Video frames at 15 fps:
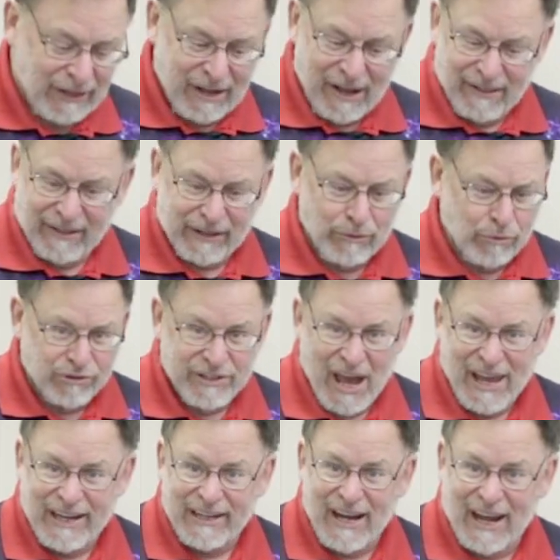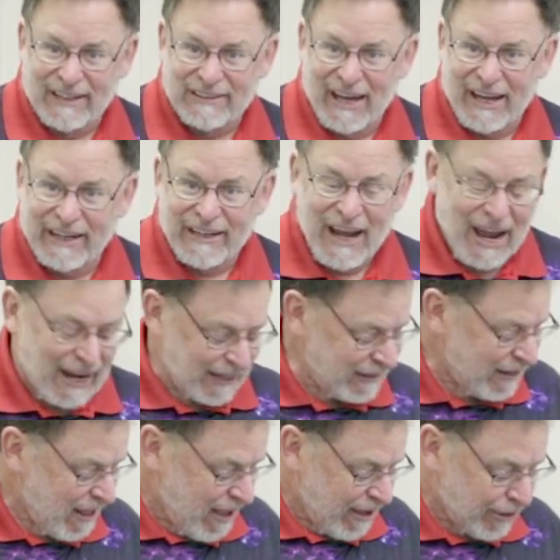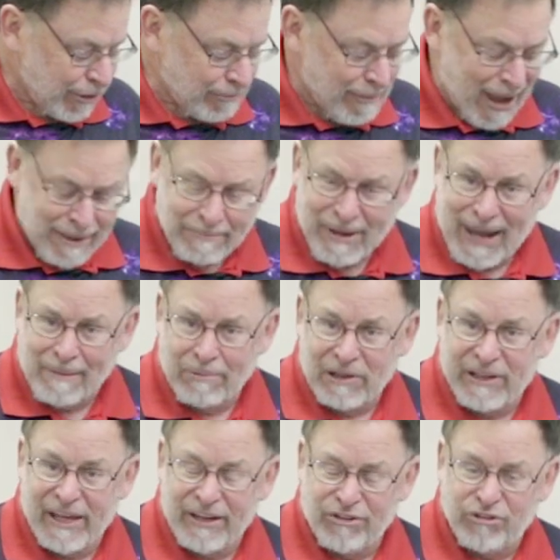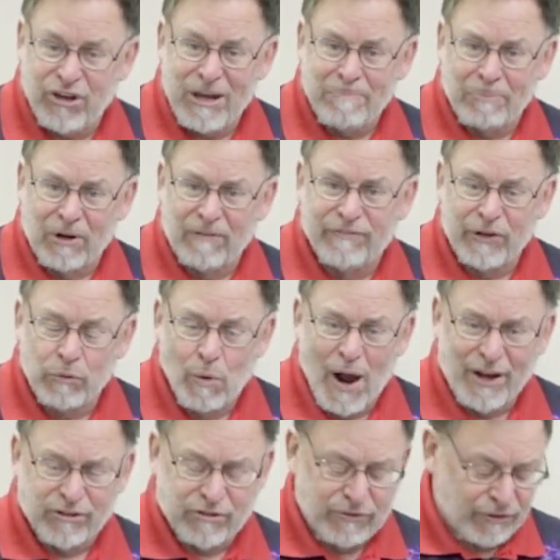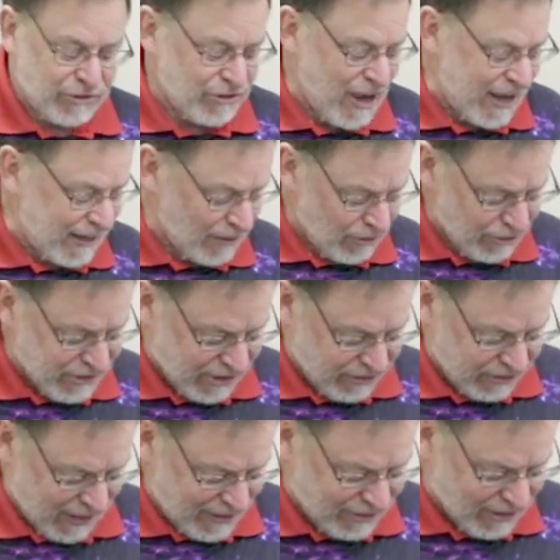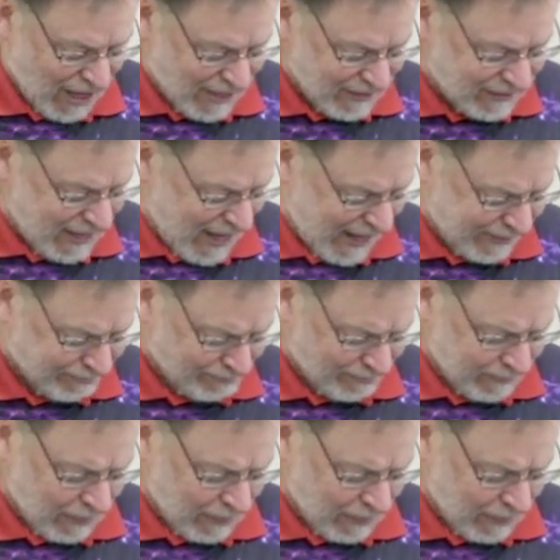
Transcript: I think it was $99.99. You may be able to get it cheaper if you watch for sales and things like that.